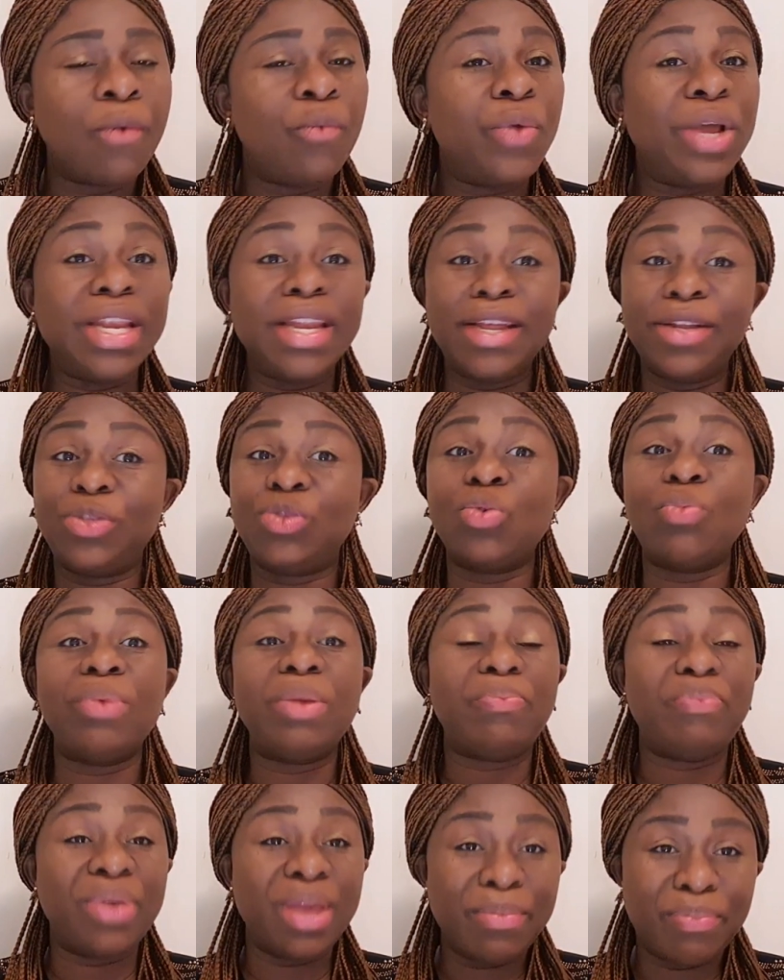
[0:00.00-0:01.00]
we need to
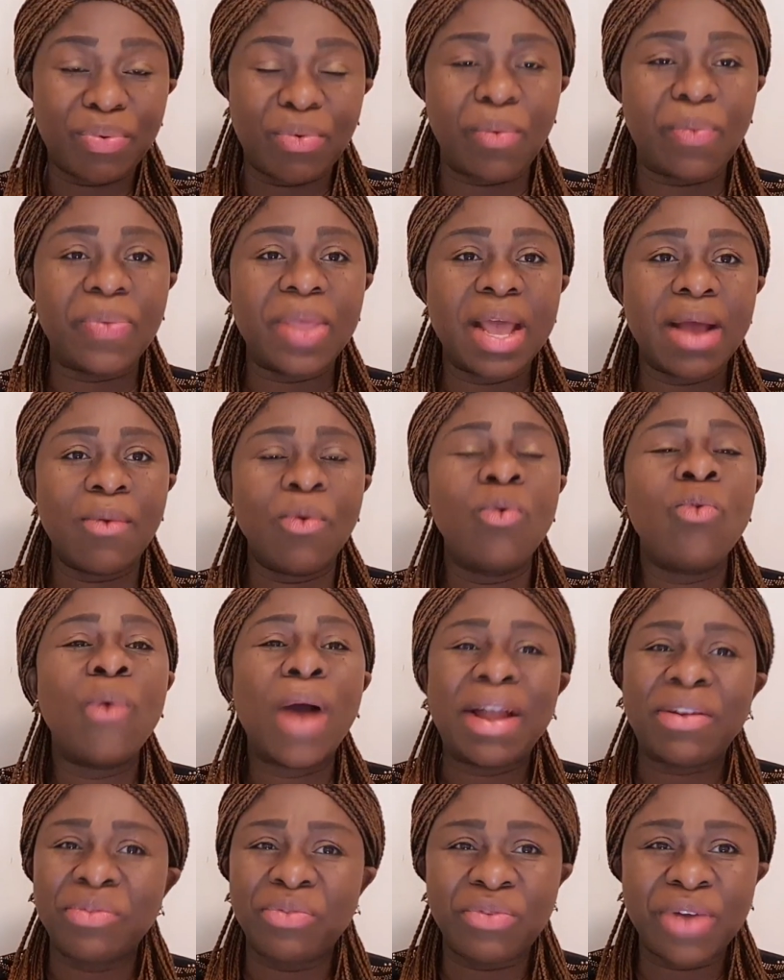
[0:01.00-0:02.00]
be people
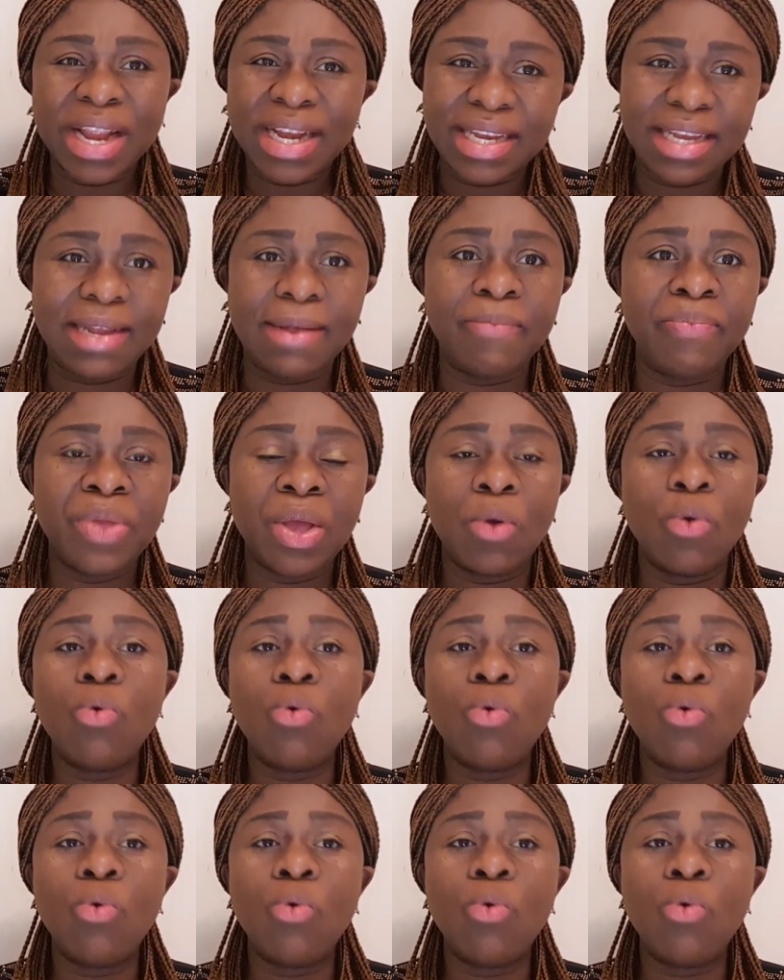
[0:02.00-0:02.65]
who are ready,